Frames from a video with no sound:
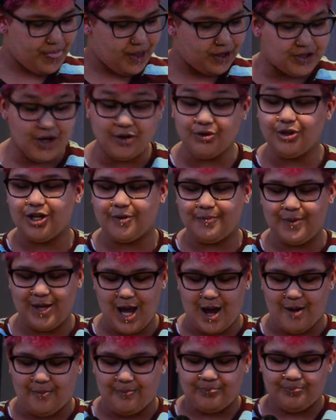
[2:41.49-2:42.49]
Don't look me
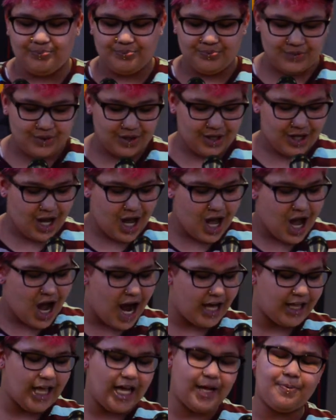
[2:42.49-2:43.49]
up.
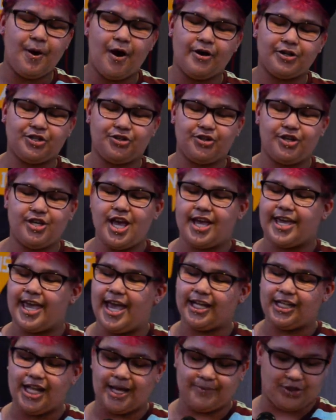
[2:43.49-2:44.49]
I like poetry. I
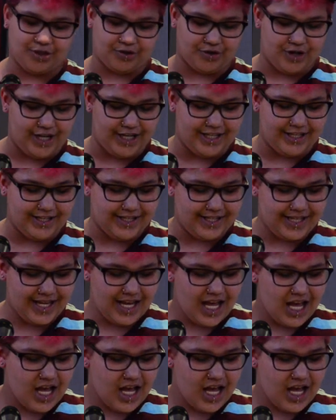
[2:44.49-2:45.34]
can't climb trees.